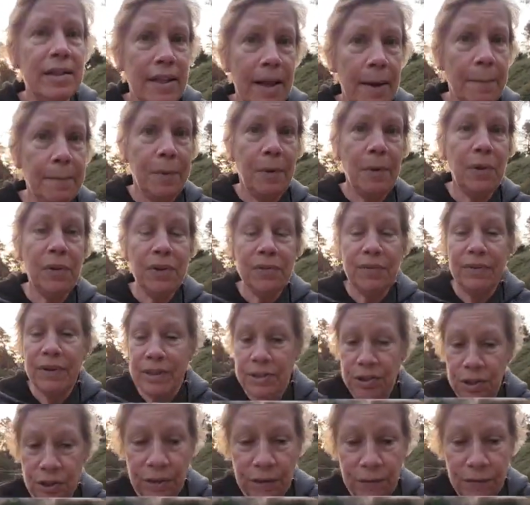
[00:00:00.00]
that both of
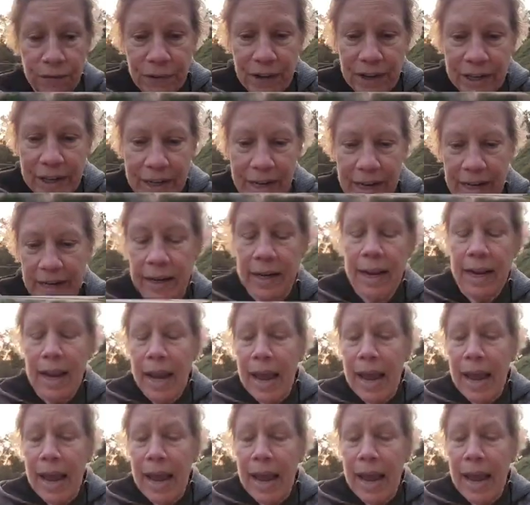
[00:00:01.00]
us could fit in,